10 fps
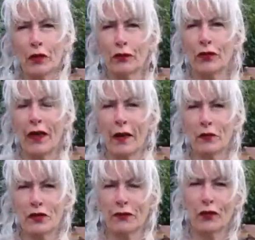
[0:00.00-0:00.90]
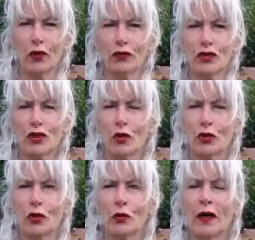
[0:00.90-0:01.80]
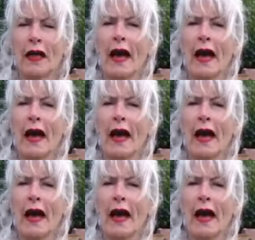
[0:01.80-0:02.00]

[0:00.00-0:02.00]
over there, which I forgot to show you.